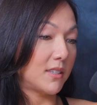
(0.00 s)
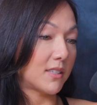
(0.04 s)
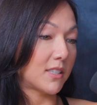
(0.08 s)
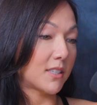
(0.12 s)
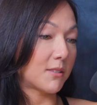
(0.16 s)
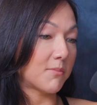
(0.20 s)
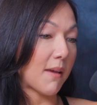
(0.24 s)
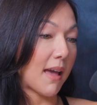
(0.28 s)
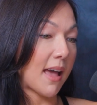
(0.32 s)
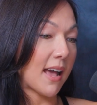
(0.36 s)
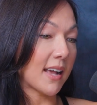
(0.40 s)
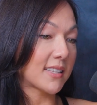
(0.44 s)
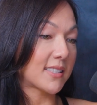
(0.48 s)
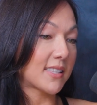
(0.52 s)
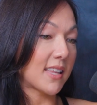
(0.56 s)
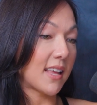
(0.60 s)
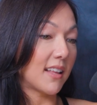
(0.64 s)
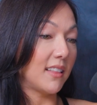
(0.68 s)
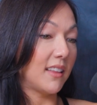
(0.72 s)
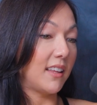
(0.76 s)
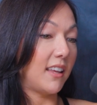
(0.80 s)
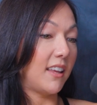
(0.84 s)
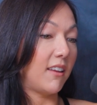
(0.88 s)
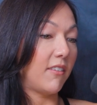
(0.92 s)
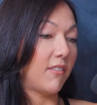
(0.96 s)
to smacks
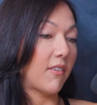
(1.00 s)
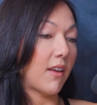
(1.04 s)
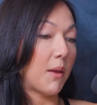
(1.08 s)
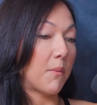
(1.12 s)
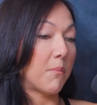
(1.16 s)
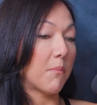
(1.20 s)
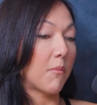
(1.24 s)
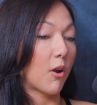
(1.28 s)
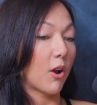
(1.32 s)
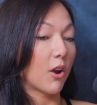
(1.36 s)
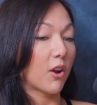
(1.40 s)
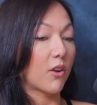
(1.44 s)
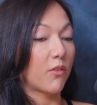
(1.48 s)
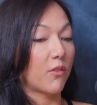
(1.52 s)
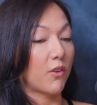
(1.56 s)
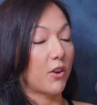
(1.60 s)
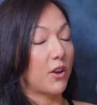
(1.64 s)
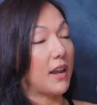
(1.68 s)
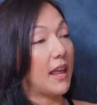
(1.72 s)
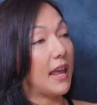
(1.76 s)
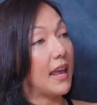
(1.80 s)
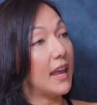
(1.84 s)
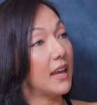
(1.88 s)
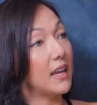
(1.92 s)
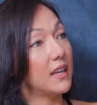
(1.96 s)
that leave a mark
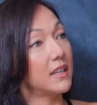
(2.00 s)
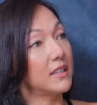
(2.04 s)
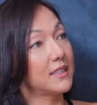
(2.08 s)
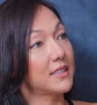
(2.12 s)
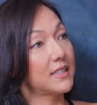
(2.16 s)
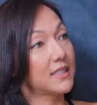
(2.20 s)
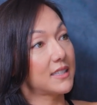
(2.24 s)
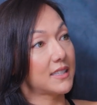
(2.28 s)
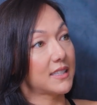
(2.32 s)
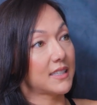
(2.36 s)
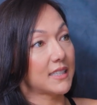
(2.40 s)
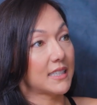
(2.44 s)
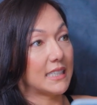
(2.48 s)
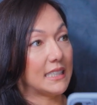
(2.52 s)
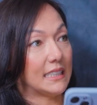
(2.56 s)
for days.